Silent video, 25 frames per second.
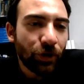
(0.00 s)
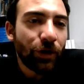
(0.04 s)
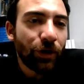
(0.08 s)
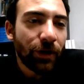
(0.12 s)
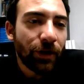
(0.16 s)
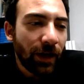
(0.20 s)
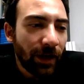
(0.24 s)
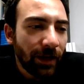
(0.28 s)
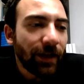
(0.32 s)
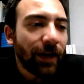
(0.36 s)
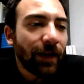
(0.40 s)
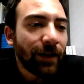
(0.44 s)

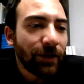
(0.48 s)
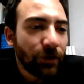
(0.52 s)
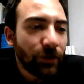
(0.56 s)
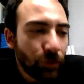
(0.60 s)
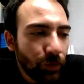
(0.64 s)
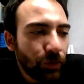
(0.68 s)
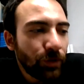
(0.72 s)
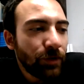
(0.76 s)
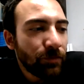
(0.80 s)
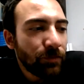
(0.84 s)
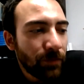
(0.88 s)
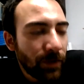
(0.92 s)
sorry, I, I
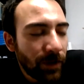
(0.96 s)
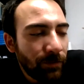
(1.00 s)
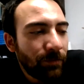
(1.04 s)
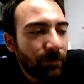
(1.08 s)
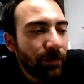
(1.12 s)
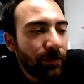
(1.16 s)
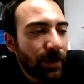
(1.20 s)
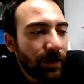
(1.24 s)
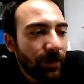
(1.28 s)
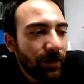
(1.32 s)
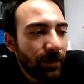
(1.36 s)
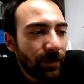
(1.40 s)
do
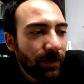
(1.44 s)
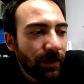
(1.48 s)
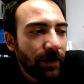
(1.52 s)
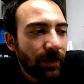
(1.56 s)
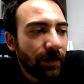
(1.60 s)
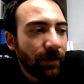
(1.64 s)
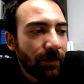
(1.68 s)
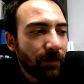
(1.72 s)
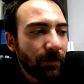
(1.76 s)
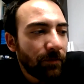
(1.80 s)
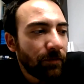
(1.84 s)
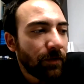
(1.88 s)
remember
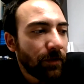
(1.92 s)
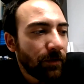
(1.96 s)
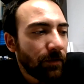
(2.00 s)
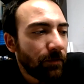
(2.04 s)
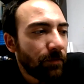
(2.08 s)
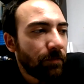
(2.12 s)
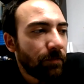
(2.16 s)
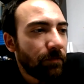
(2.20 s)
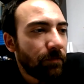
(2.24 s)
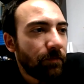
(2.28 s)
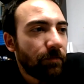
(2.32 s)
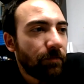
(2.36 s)
uh,
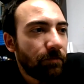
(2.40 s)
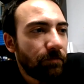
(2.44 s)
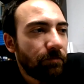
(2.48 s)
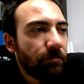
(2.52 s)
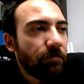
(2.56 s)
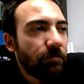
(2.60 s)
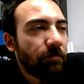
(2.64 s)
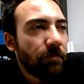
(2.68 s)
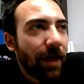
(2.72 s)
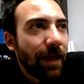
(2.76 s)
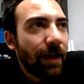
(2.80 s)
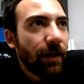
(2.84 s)
the
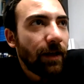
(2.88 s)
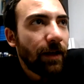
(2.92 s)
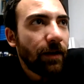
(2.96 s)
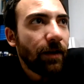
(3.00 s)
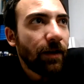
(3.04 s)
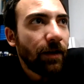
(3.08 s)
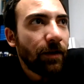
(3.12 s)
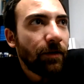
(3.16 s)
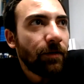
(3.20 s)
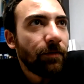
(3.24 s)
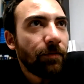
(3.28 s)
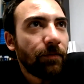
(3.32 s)

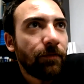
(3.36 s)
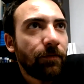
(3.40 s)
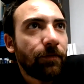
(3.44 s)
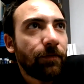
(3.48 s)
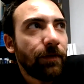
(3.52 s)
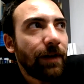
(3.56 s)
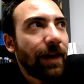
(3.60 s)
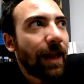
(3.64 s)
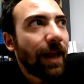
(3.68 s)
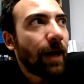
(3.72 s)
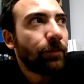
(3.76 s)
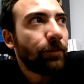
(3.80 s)
a
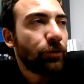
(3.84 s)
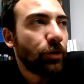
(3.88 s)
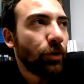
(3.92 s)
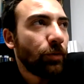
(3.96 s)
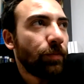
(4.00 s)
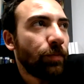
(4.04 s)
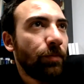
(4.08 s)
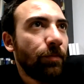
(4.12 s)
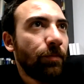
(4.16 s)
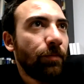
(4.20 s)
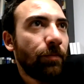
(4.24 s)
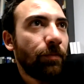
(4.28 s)

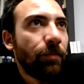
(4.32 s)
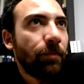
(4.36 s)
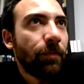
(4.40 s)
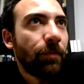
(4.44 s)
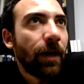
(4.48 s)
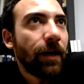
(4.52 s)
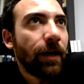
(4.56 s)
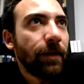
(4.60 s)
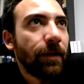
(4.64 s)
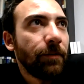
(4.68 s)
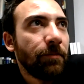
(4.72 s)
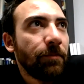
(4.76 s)
laptop
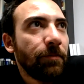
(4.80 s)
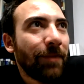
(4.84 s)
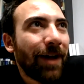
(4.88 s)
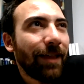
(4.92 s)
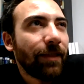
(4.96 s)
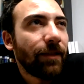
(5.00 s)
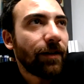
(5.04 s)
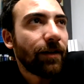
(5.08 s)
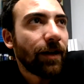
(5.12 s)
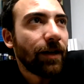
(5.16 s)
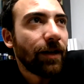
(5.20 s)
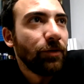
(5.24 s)
my
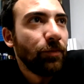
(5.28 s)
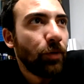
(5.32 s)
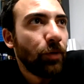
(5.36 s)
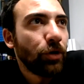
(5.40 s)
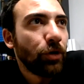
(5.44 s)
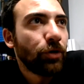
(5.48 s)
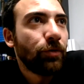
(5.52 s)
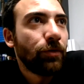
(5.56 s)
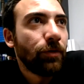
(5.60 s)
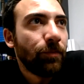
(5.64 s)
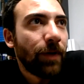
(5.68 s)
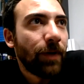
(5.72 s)
mother had
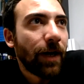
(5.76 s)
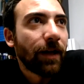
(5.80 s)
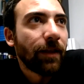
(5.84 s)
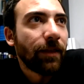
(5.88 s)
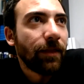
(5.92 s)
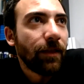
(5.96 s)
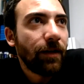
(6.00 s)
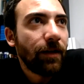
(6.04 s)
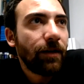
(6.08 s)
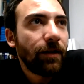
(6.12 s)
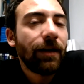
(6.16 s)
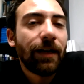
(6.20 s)
bought back
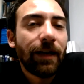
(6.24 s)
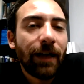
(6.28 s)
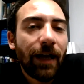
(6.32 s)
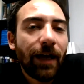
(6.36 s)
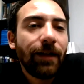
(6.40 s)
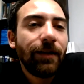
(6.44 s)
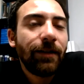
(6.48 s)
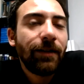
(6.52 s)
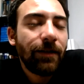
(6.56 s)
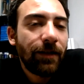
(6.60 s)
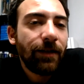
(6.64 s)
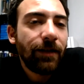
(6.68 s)
then,
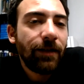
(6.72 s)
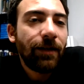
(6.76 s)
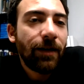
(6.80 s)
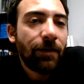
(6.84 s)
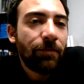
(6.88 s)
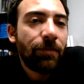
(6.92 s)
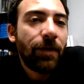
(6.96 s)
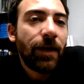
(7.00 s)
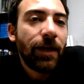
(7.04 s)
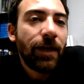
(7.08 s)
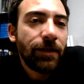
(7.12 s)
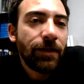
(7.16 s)
nine
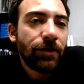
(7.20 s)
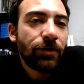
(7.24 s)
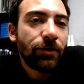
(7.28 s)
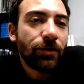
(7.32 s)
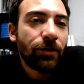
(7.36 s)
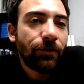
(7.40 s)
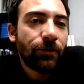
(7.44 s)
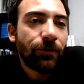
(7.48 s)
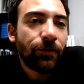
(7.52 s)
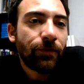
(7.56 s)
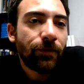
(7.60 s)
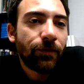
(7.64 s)
gigabytes
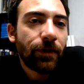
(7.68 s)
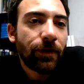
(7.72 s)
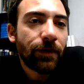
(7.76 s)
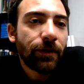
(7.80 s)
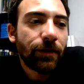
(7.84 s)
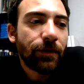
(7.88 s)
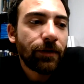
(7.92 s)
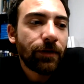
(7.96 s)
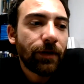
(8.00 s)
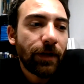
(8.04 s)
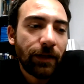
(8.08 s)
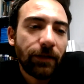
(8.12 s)
of,
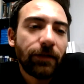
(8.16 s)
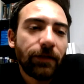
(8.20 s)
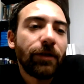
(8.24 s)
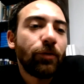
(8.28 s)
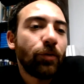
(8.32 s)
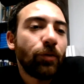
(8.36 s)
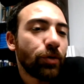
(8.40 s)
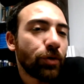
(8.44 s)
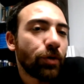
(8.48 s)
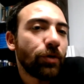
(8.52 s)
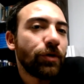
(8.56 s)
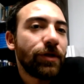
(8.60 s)
uh, and
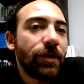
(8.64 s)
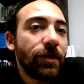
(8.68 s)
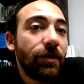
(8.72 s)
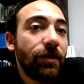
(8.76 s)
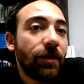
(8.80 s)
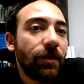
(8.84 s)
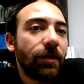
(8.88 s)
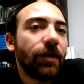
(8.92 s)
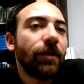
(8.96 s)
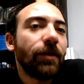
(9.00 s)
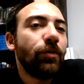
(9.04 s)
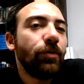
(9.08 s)
it was
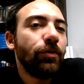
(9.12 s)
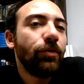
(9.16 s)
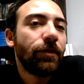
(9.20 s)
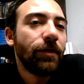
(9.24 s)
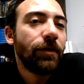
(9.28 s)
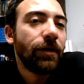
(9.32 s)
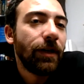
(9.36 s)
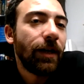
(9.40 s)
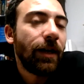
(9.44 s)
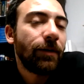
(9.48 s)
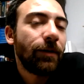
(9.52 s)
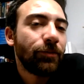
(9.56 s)
considered a good
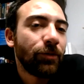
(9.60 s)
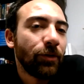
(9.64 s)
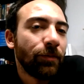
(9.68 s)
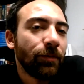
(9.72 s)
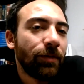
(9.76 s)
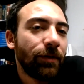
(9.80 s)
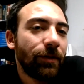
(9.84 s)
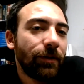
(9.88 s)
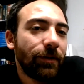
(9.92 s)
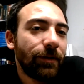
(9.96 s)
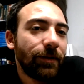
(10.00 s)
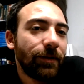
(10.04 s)
laptop.